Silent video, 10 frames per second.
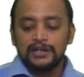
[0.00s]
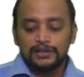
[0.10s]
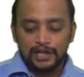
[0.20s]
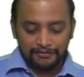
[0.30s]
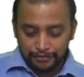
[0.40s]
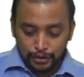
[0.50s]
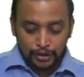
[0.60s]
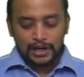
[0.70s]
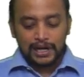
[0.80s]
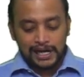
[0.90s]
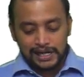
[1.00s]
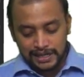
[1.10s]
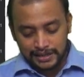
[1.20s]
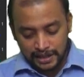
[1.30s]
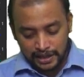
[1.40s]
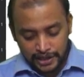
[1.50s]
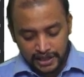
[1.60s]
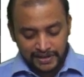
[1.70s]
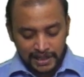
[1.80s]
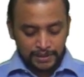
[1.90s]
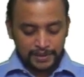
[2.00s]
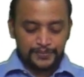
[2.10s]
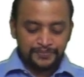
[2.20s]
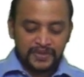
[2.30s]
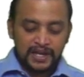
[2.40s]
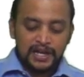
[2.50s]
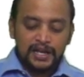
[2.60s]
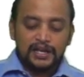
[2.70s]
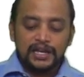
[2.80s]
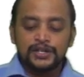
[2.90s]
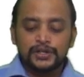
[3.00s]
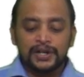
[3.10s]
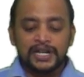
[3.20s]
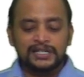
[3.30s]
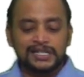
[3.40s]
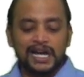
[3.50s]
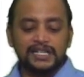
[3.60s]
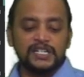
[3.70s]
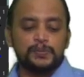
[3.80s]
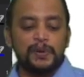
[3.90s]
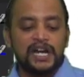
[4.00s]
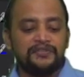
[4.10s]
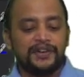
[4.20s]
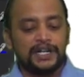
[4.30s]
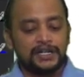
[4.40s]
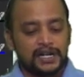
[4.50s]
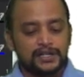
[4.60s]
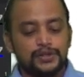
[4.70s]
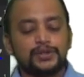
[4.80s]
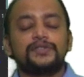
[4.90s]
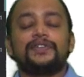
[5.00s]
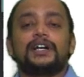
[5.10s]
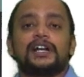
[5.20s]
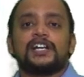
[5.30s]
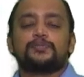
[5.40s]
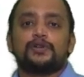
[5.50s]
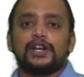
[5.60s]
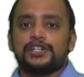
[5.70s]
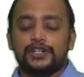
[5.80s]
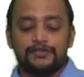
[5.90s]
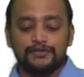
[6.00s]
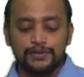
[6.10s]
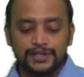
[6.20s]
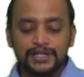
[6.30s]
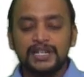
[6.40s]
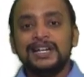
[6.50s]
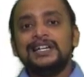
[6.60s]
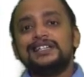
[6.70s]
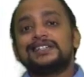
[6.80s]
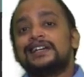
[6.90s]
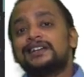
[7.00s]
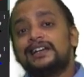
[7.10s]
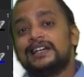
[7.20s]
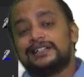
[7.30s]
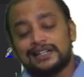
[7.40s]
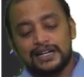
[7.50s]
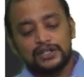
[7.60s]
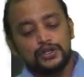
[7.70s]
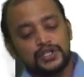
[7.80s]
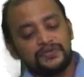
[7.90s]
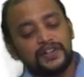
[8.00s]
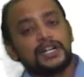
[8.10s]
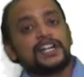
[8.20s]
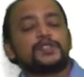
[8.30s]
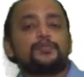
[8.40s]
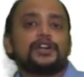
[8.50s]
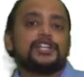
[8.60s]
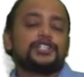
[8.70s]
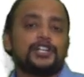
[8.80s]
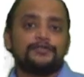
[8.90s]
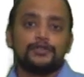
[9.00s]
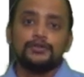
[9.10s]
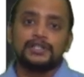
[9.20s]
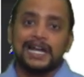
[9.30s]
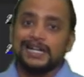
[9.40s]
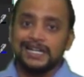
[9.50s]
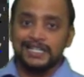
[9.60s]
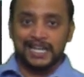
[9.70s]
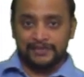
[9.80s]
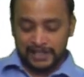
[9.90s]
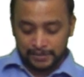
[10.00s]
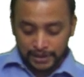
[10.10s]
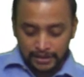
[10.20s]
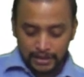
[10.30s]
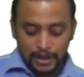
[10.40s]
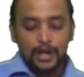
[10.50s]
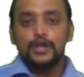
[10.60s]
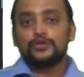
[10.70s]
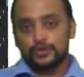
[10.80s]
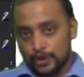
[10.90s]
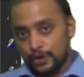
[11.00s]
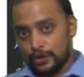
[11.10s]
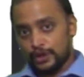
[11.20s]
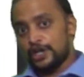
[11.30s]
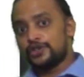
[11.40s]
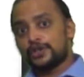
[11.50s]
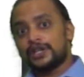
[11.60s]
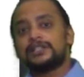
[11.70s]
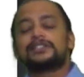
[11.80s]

Therefore, ITC not available. Insurance charges paid for trucks used for transportation of goods. Generally, trucks used for transportation of goods, IT is available. So, insurance